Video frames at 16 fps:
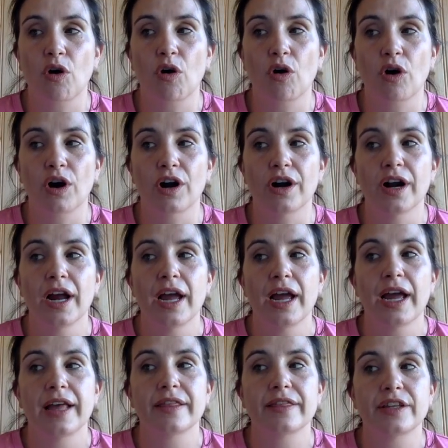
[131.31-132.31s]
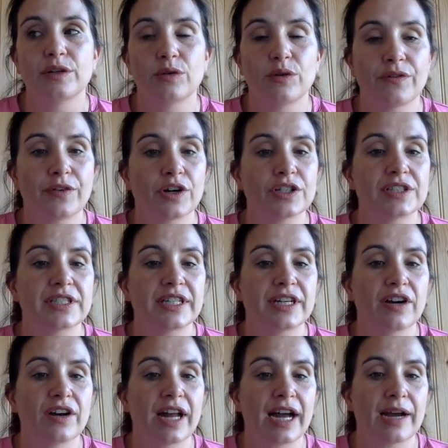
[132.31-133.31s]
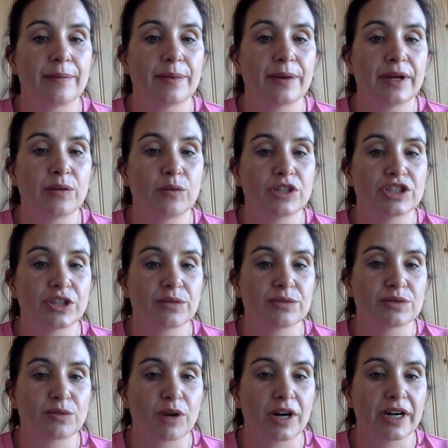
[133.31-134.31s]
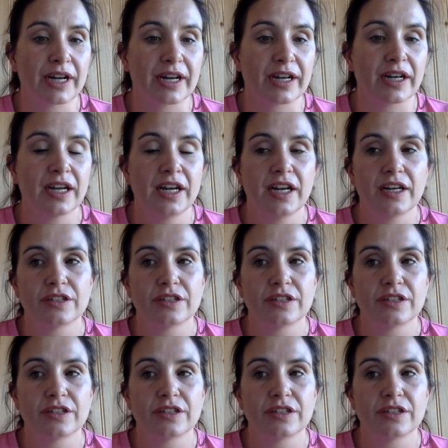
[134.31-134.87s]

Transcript: or the university or lab in which I was working.